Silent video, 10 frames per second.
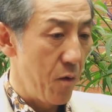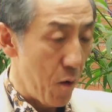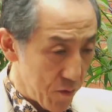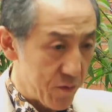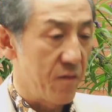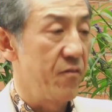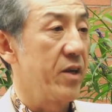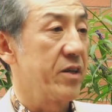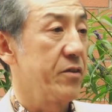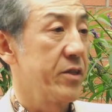also
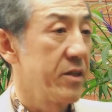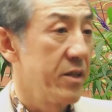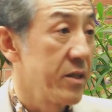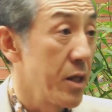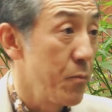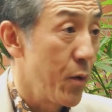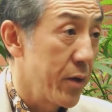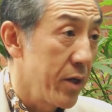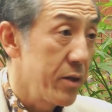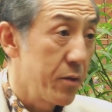very critical and
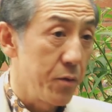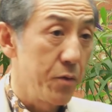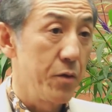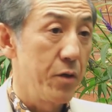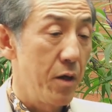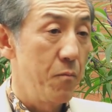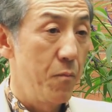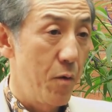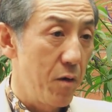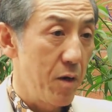important to learn
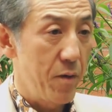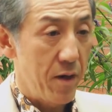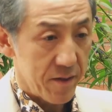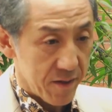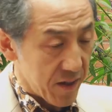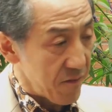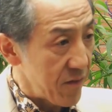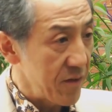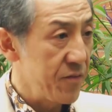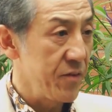more about the
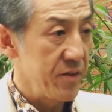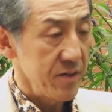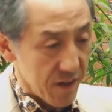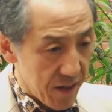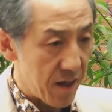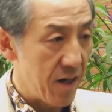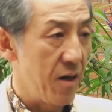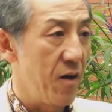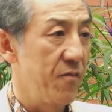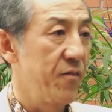different fields
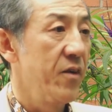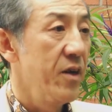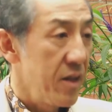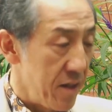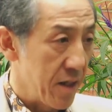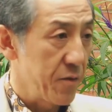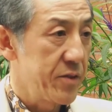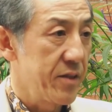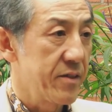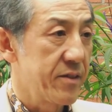of
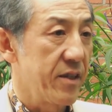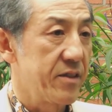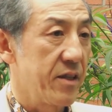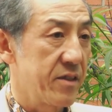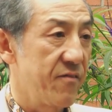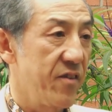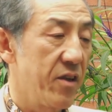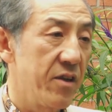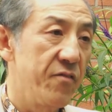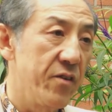linguistics, such as
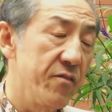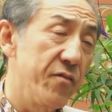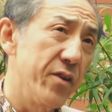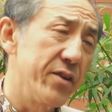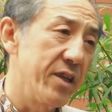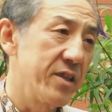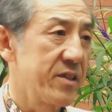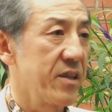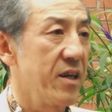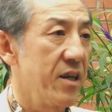phonetics,